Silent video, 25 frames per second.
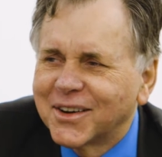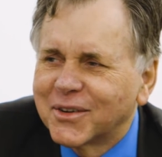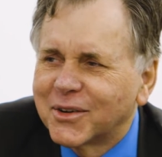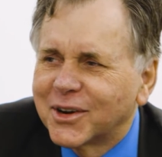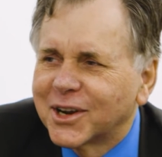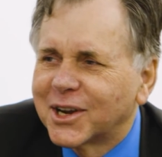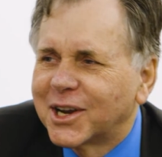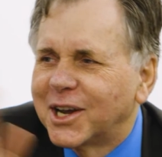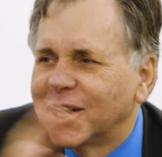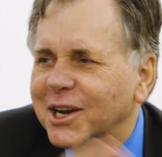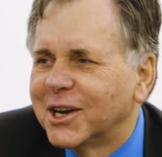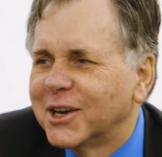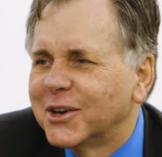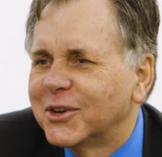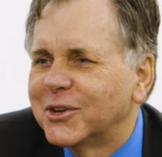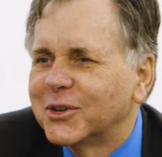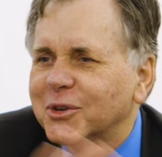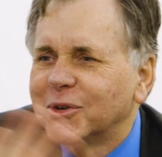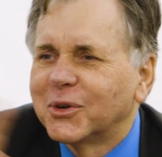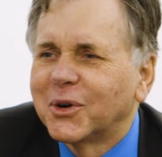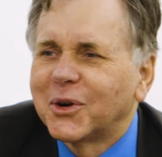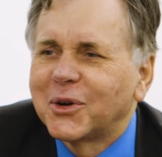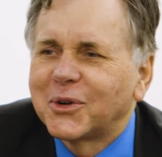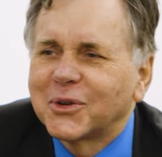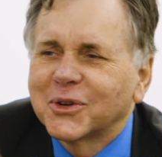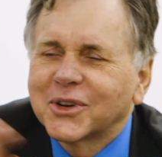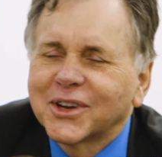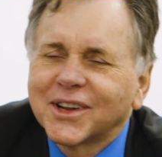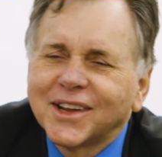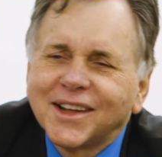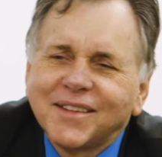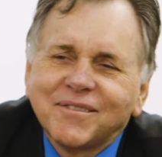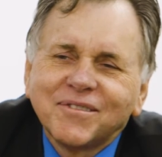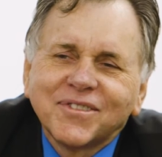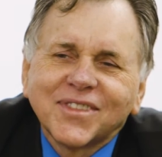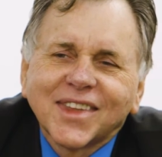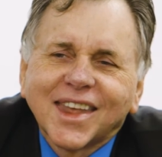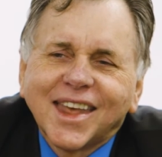We're getting too old.
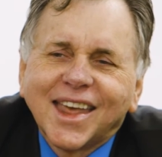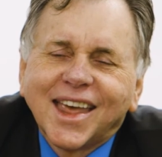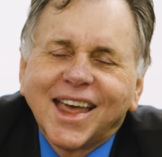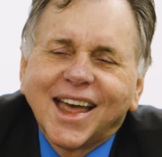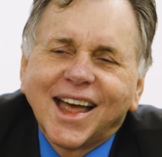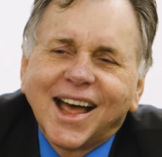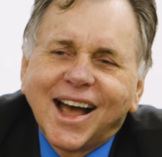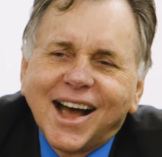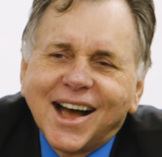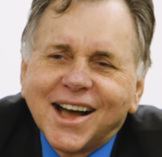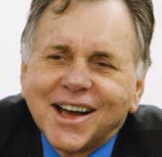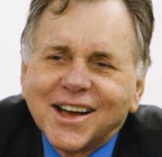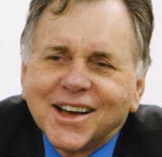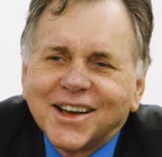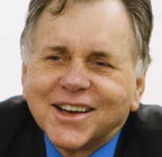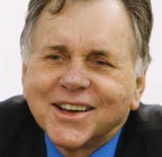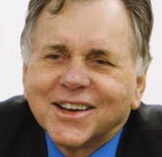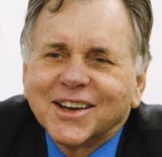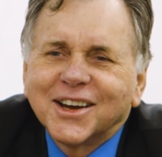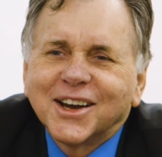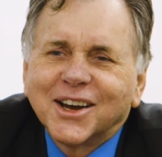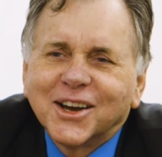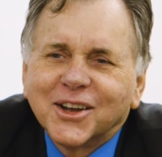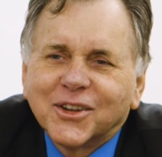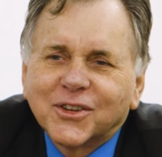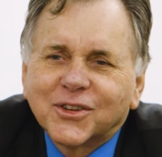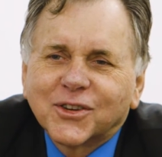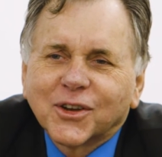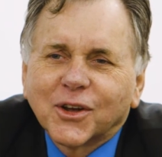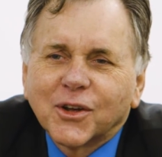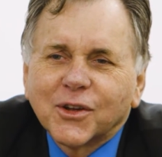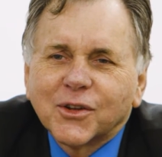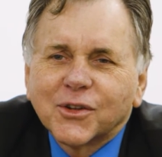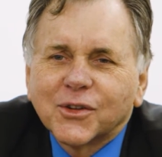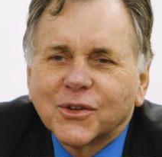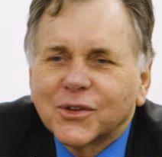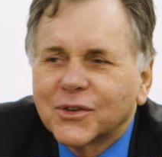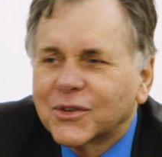Uh, and
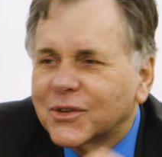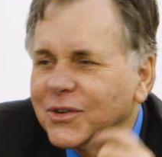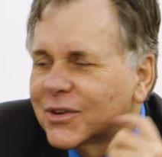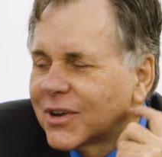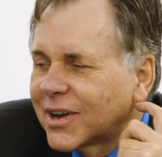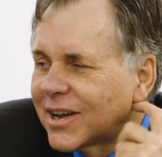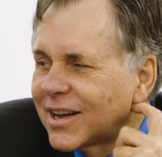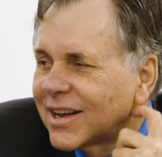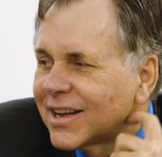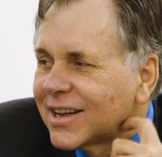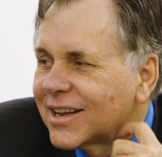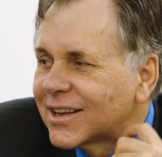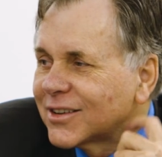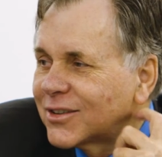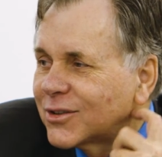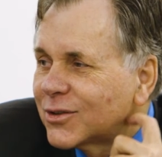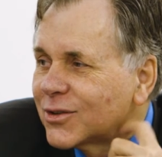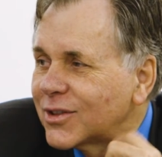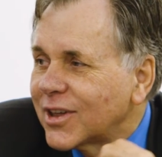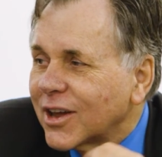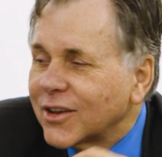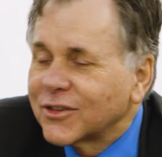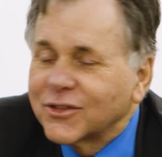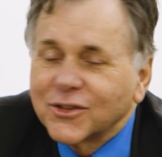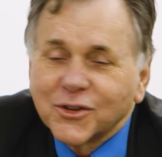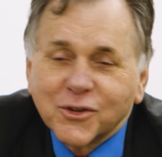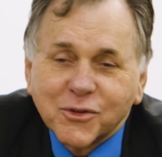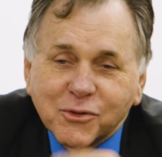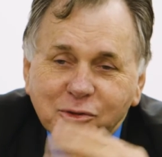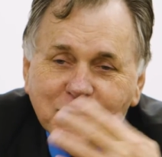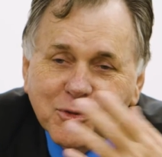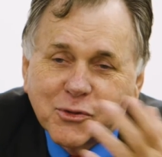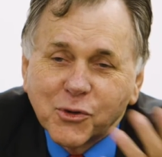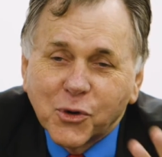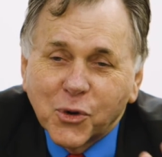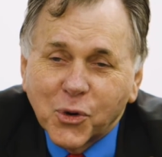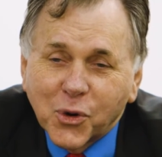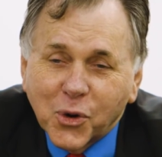so uh,
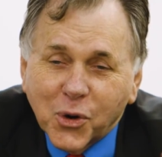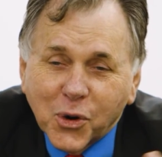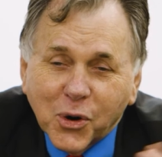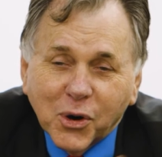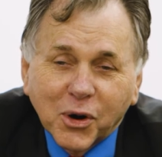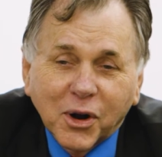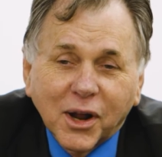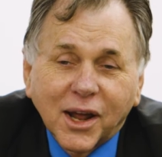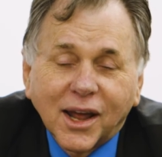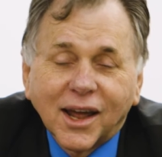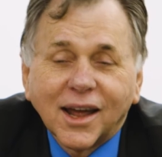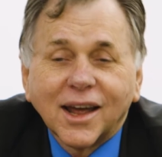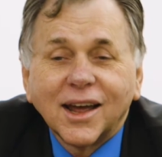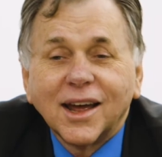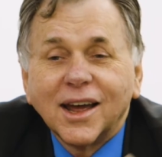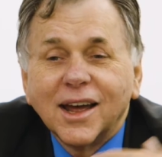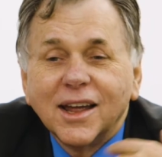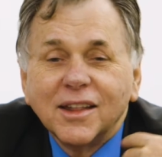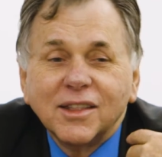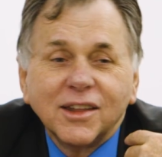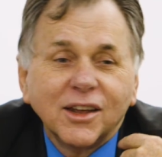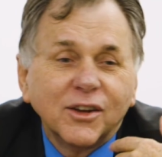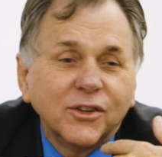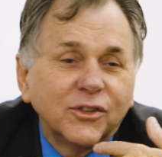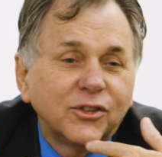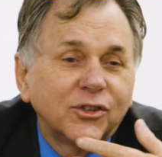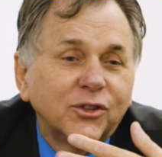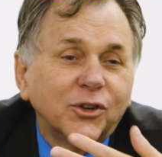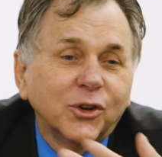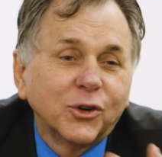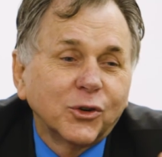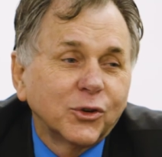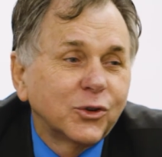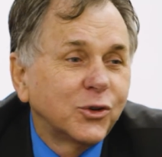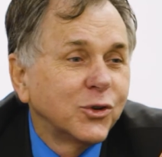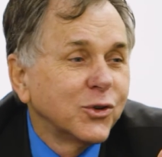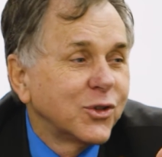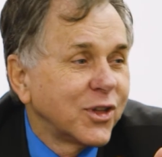2004 and then
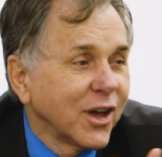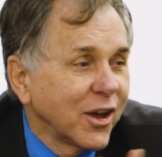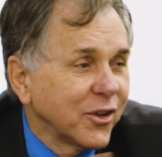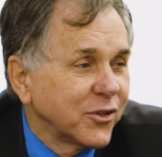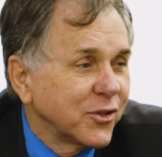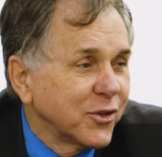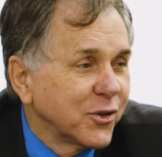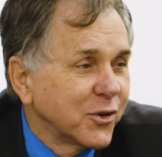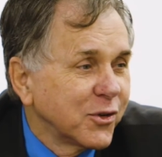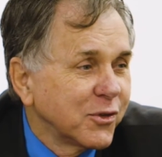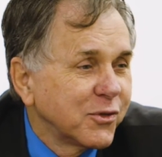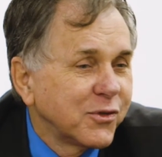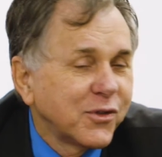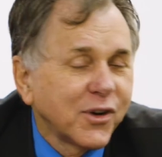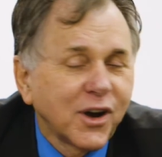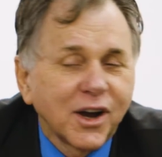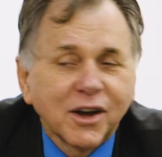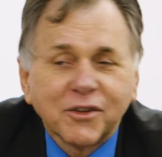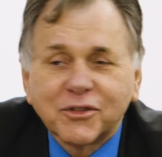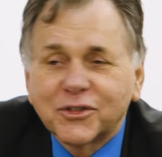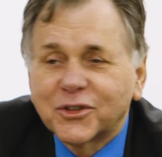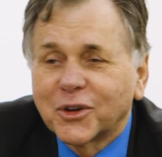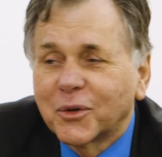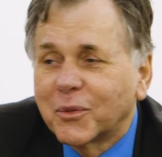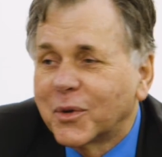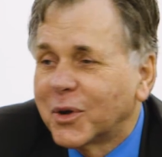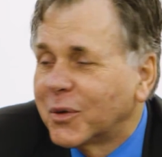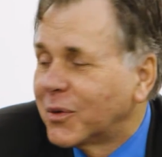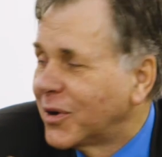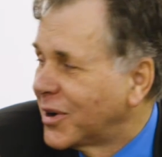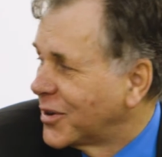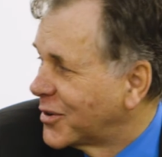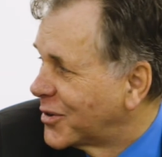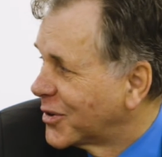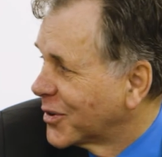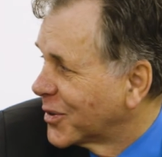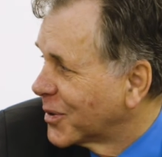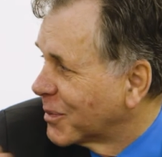still 2005. So we
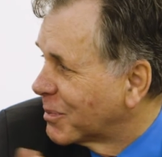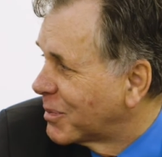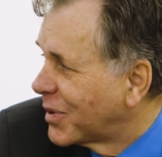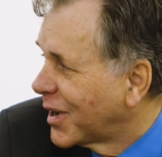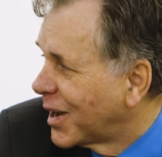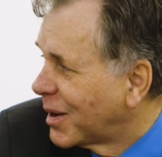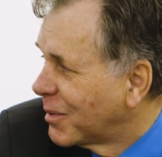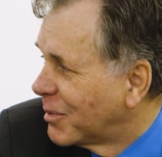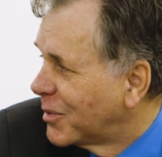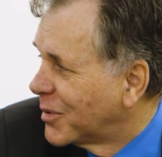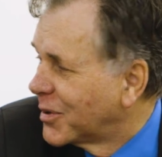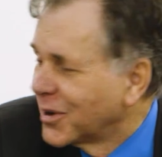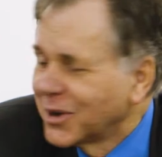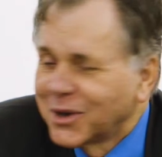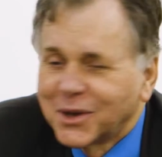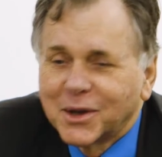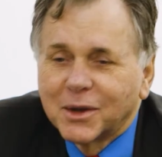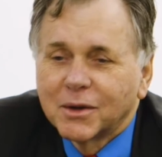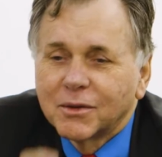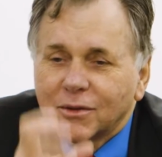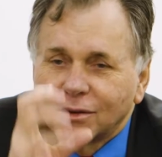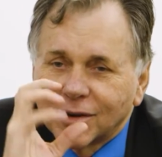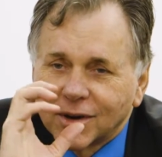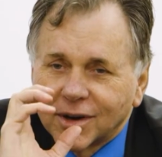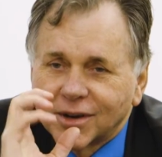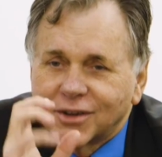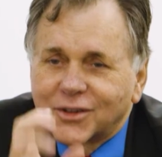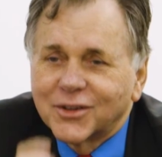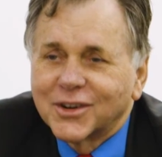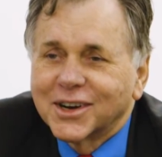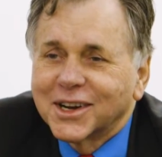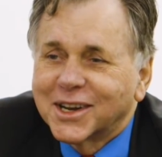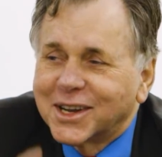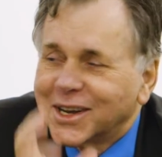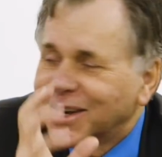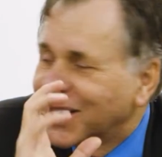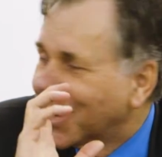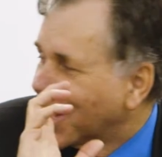went to the pub, we're
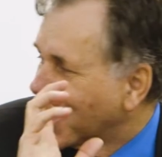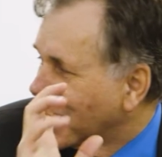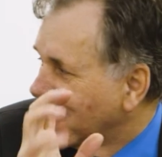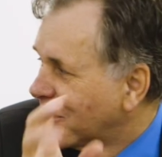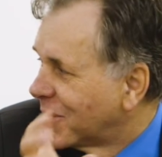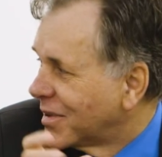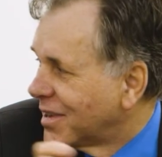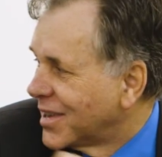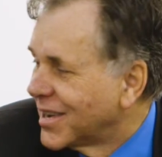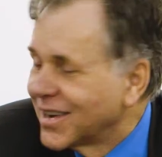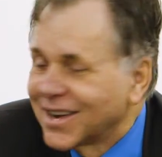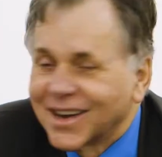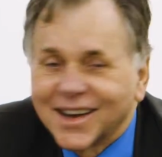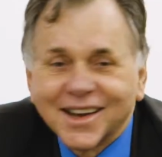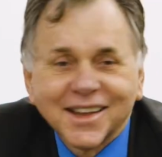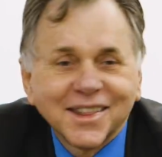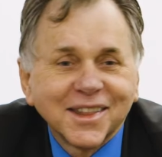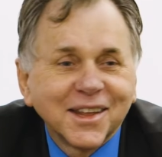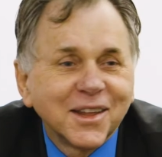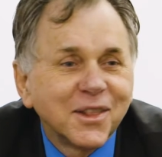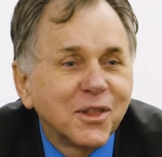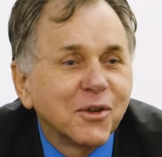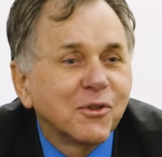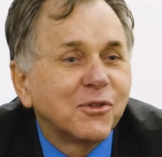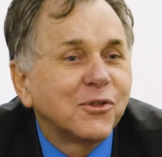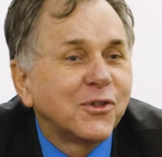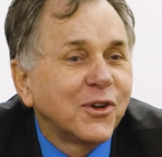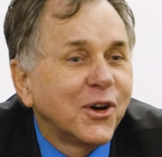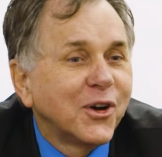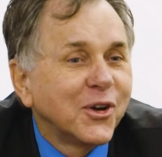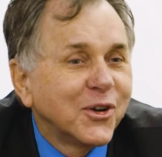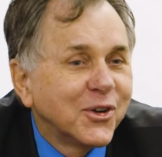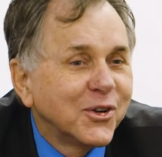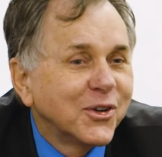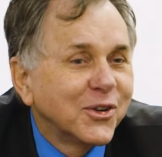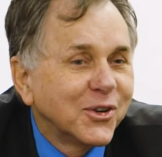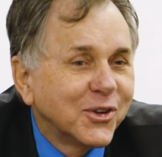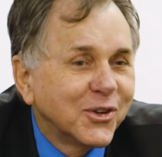drinking our beer, and then the
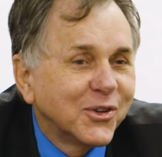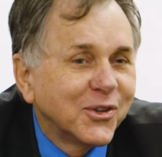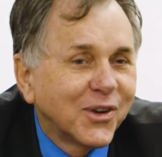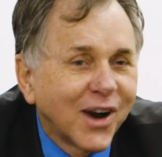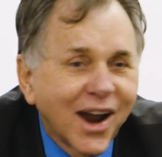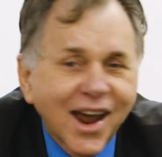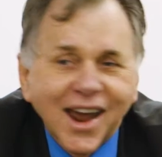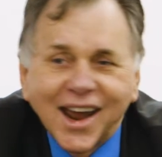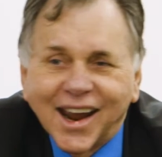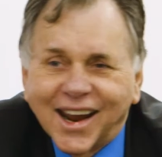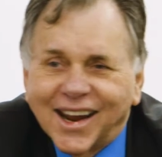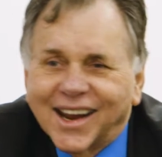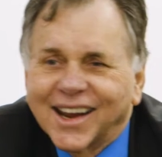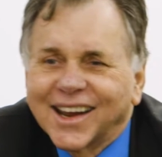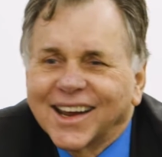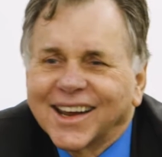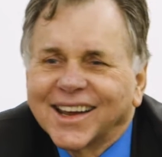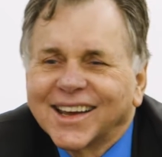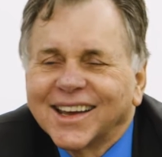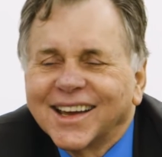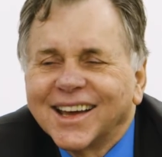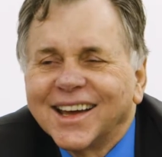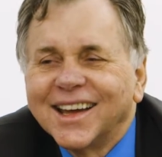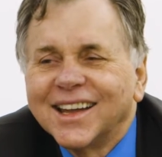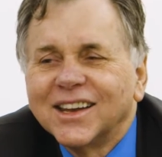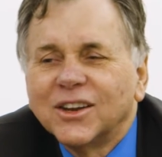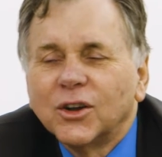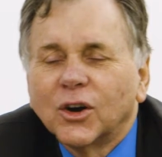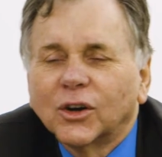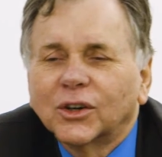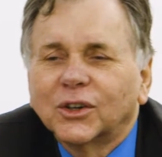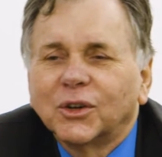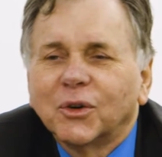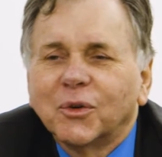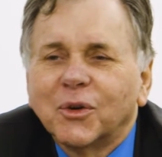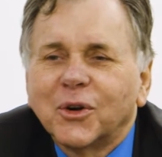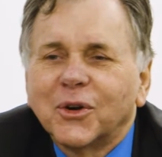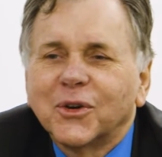phone rang, and
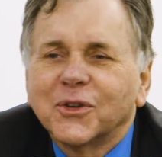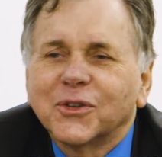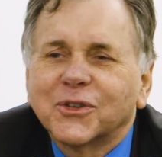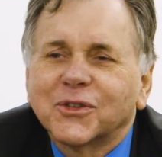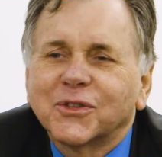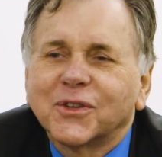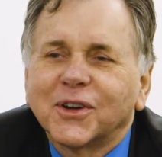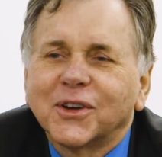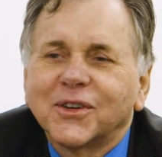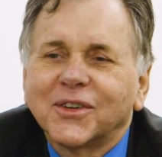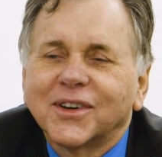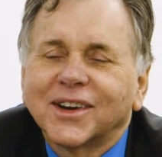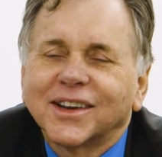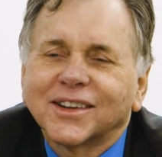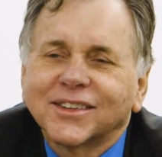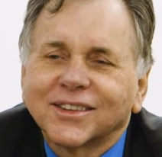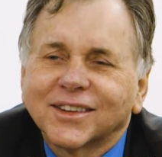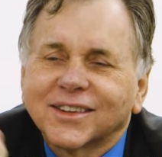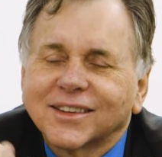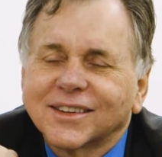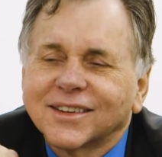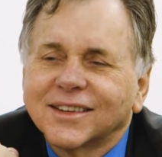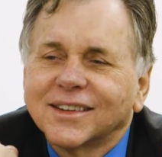Dr. Warren's phone rang.